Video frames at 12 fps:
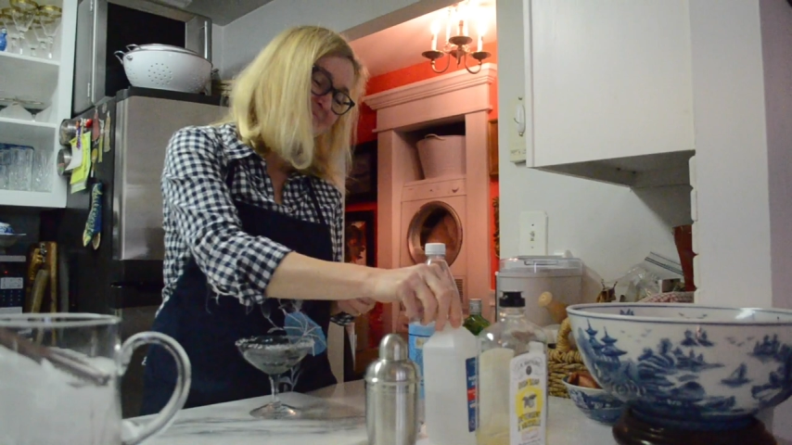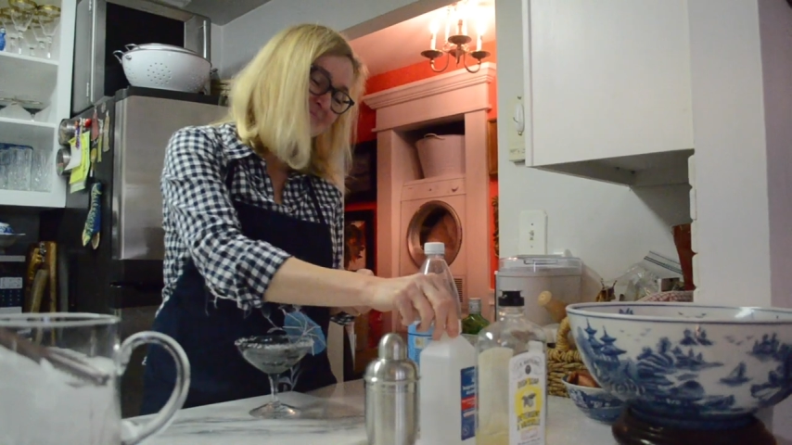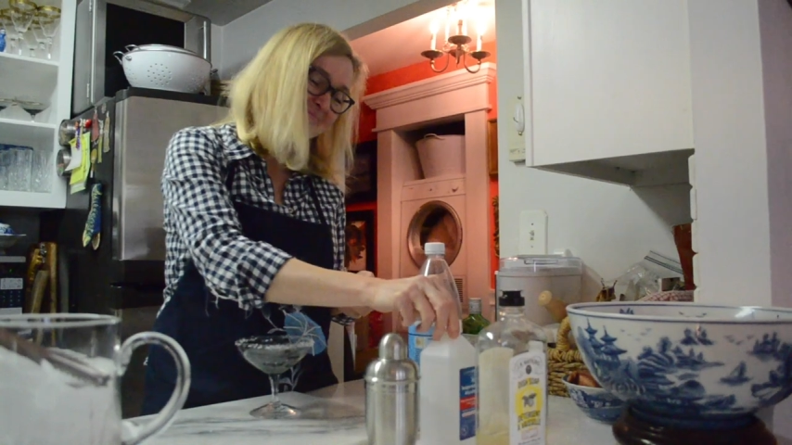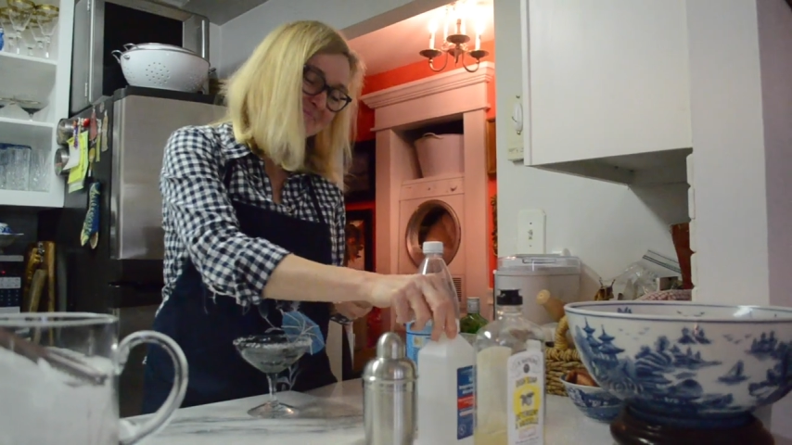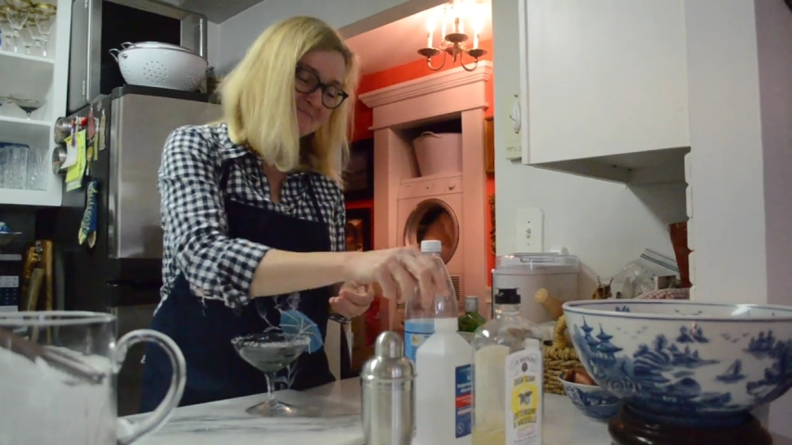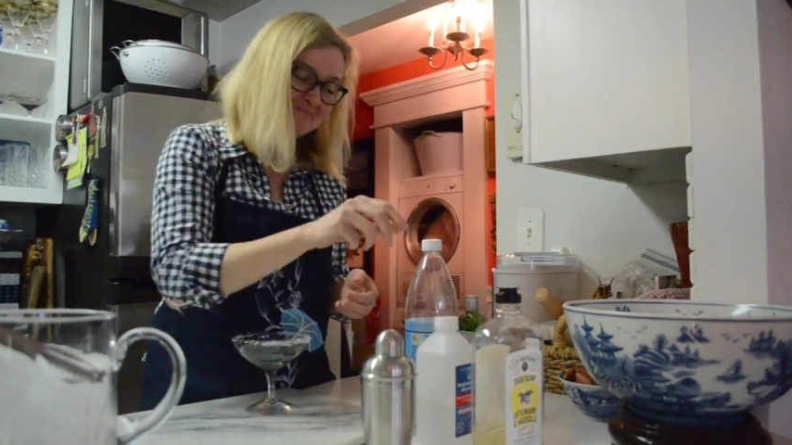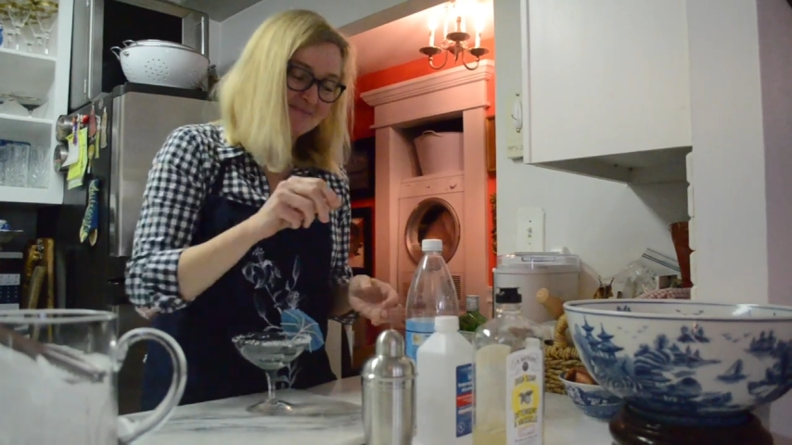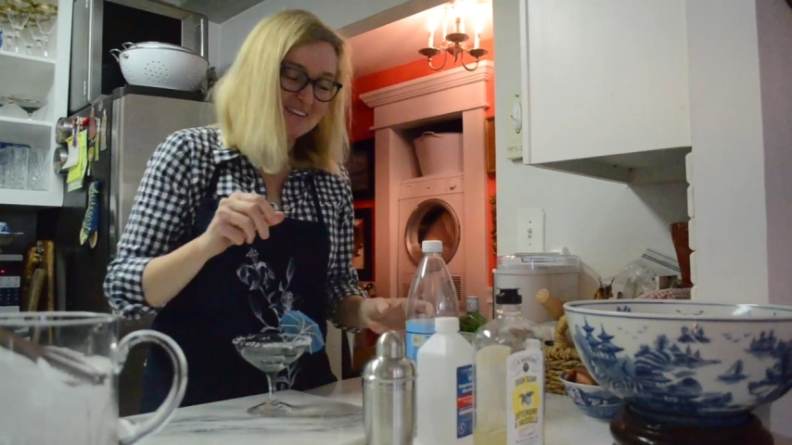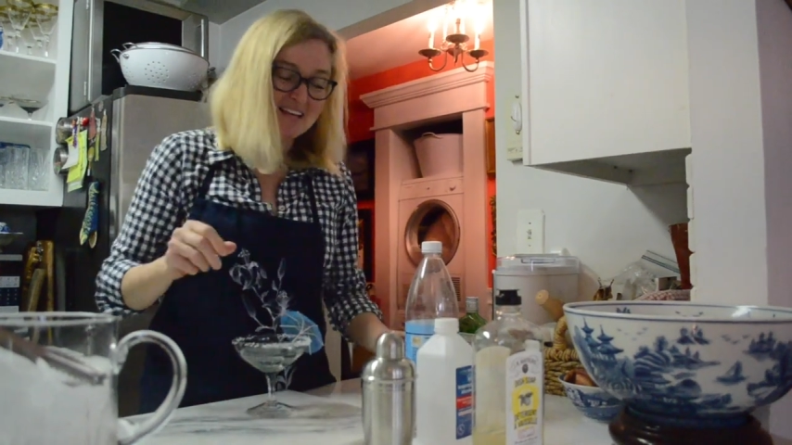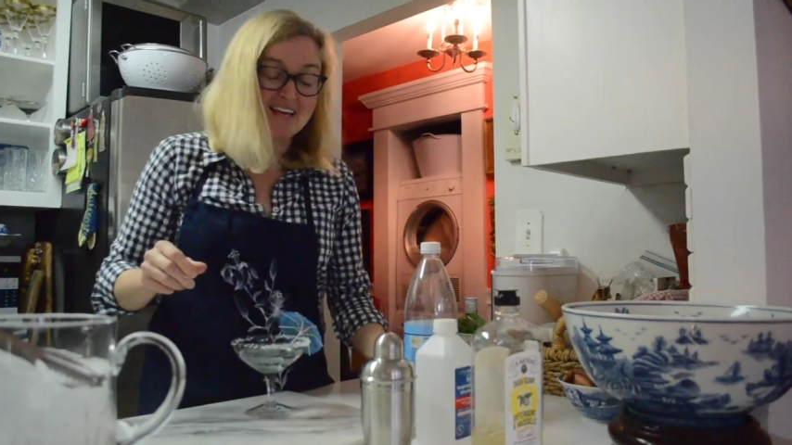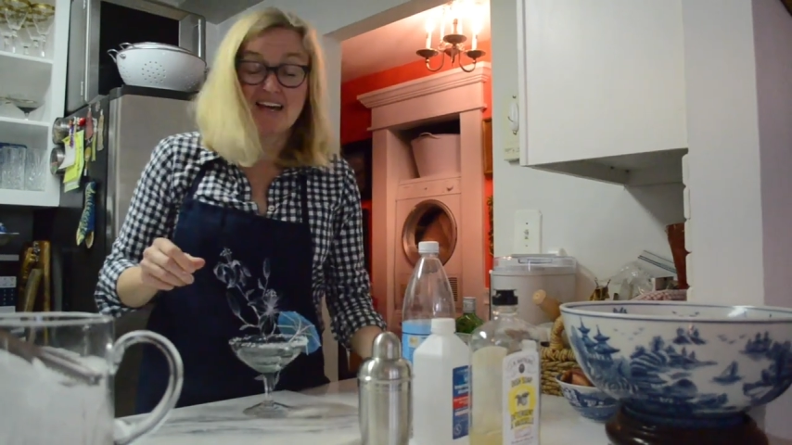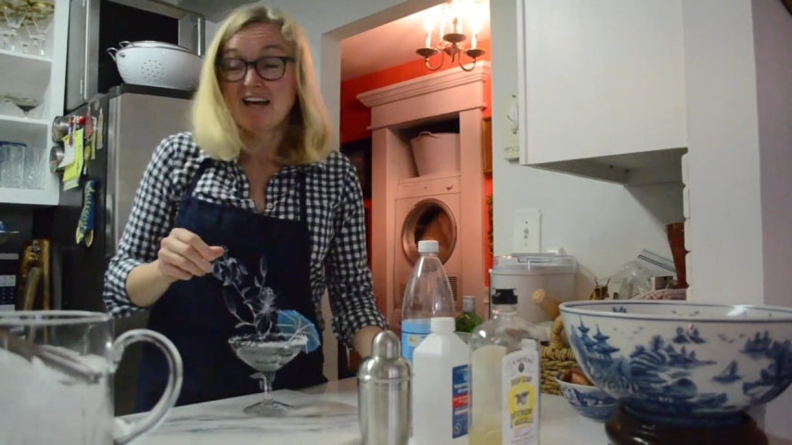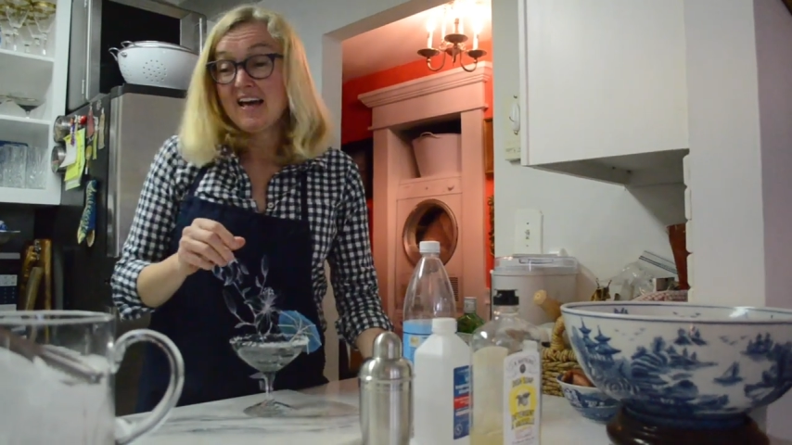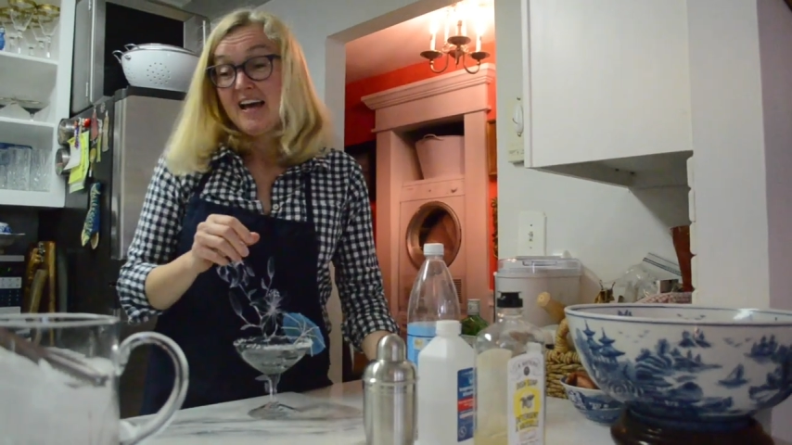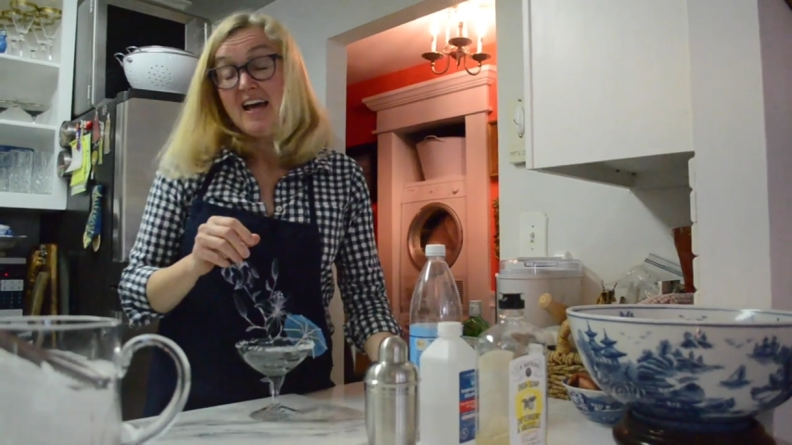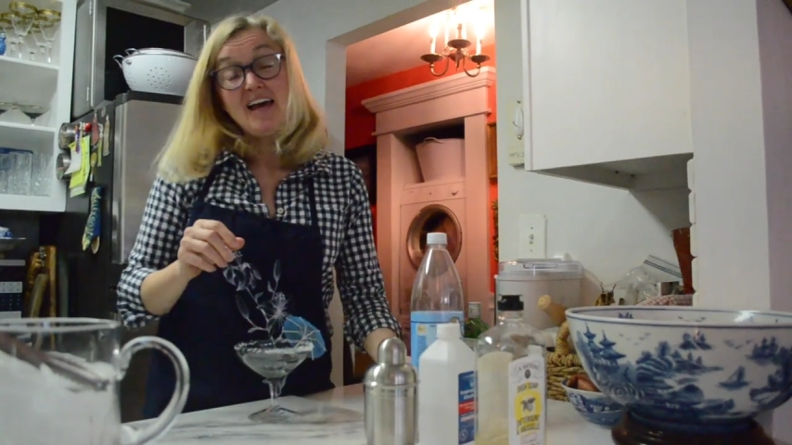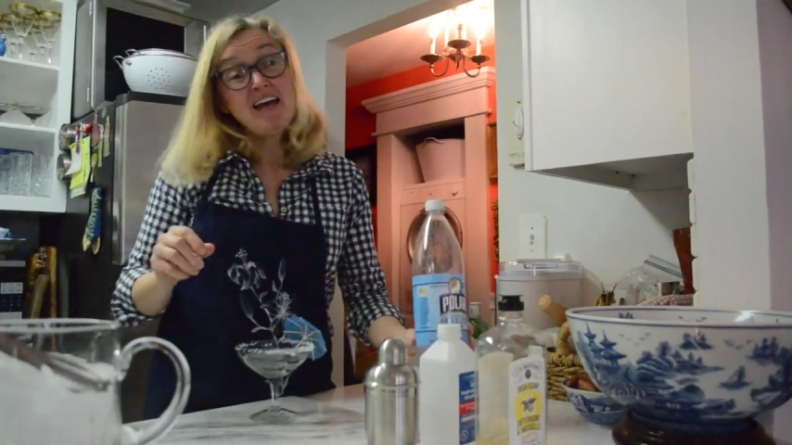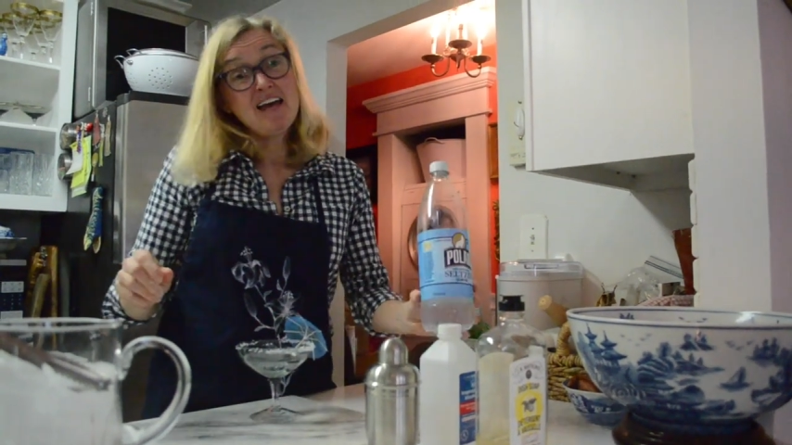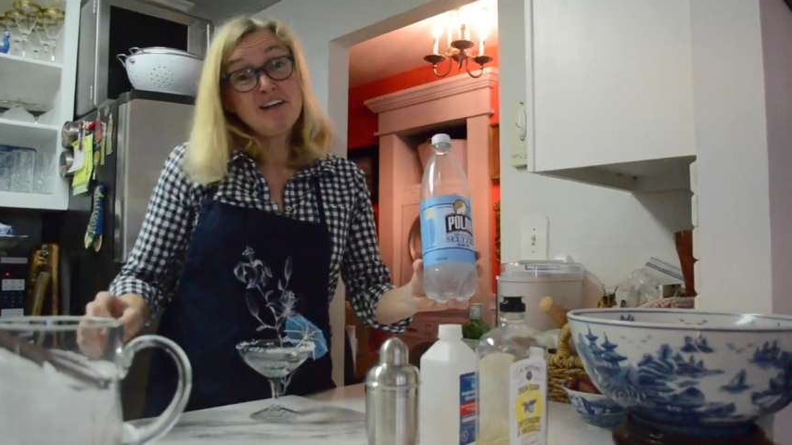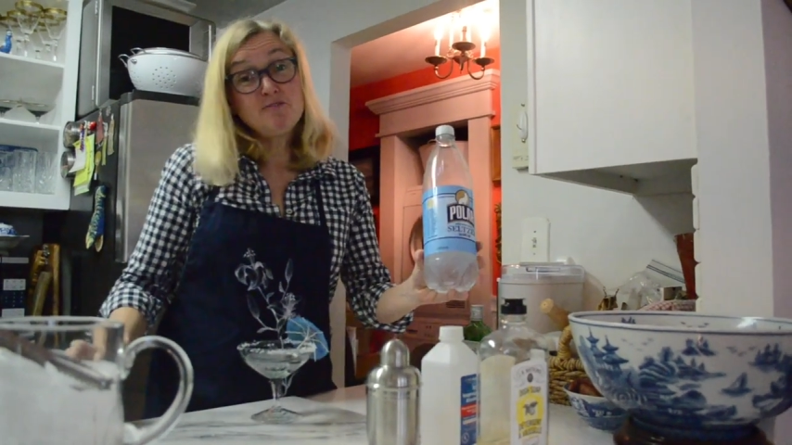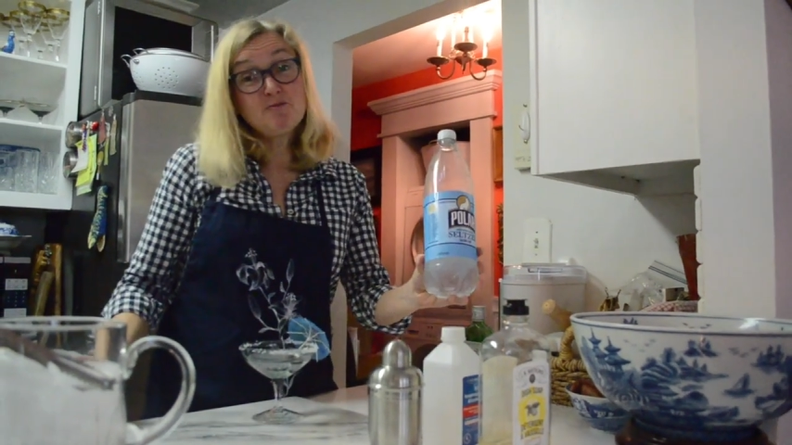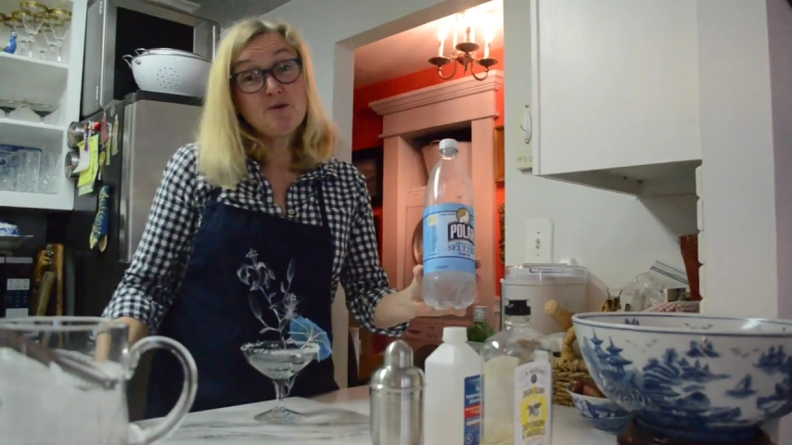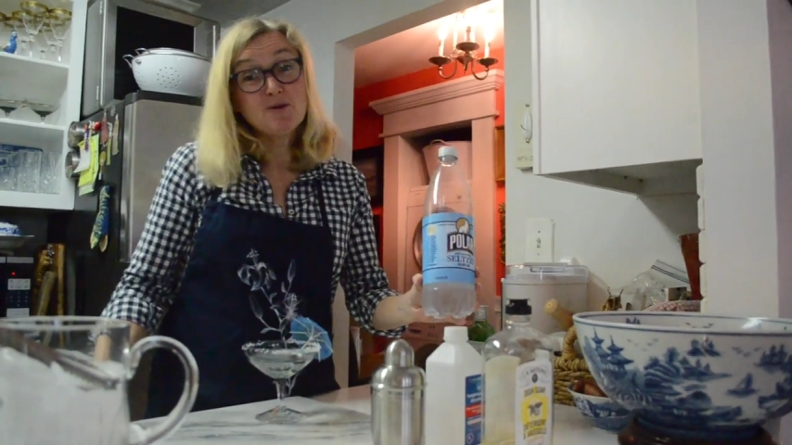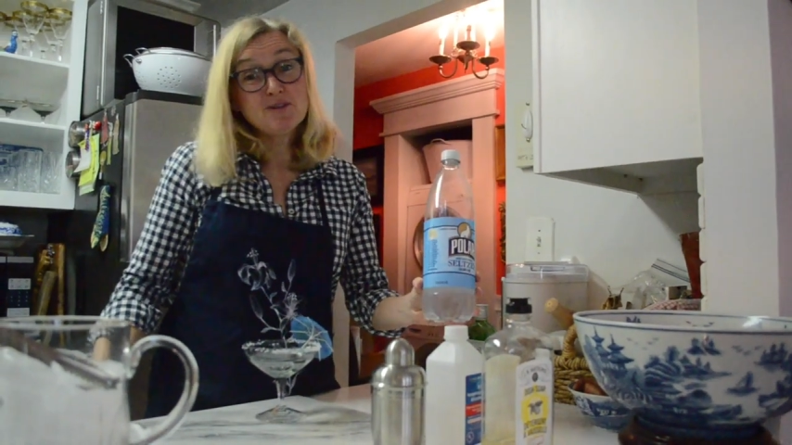And
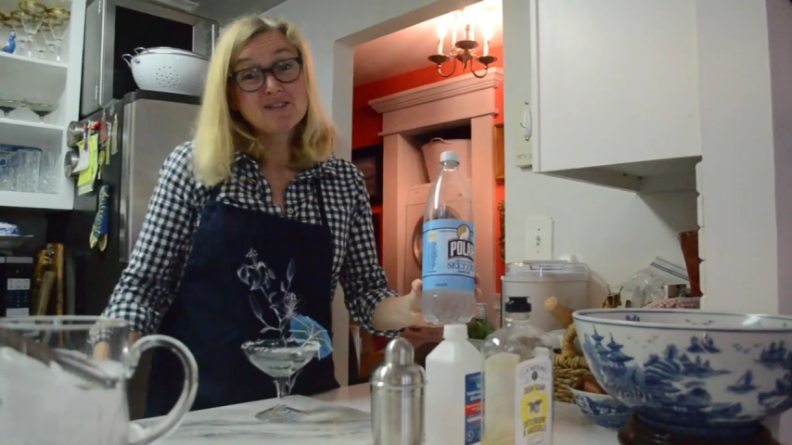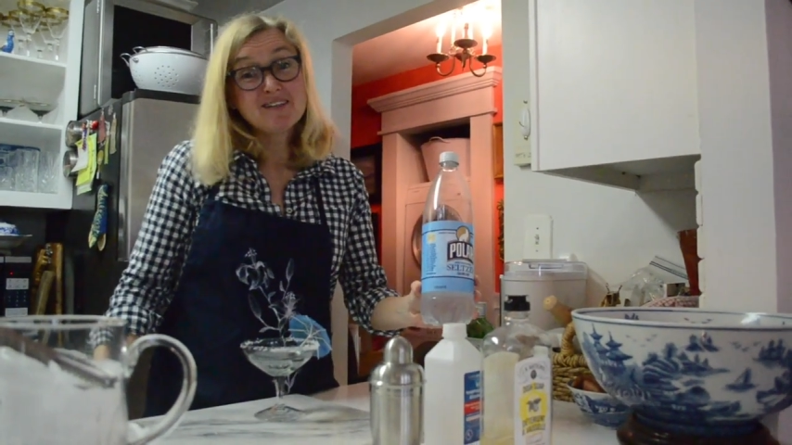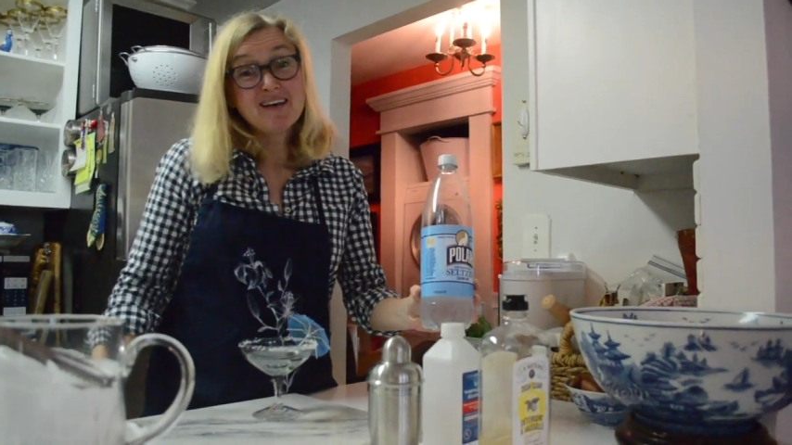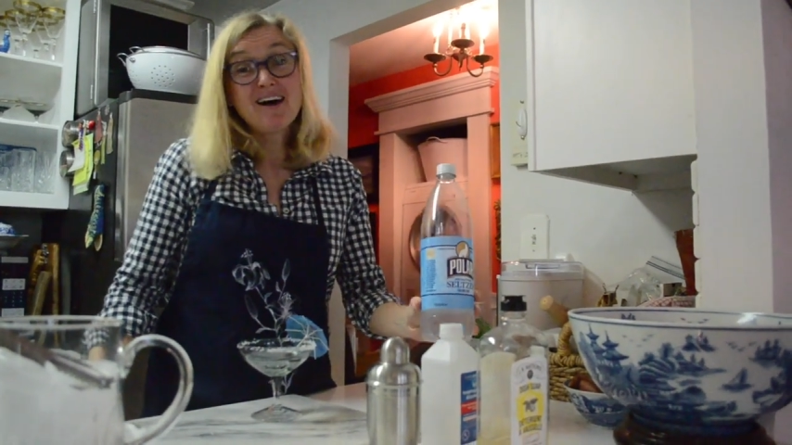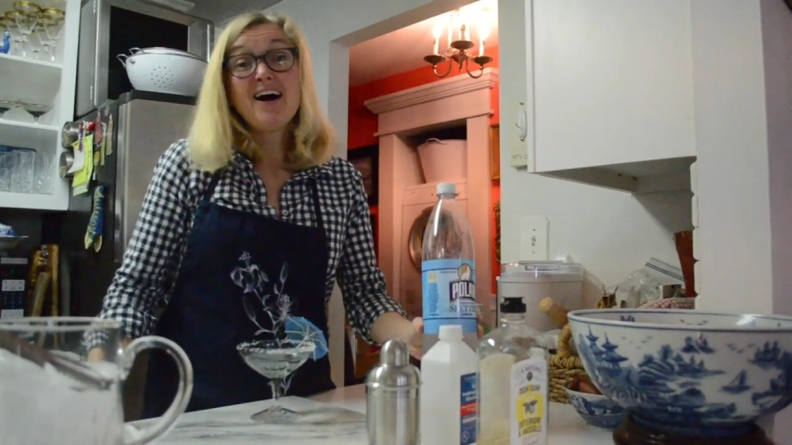of course,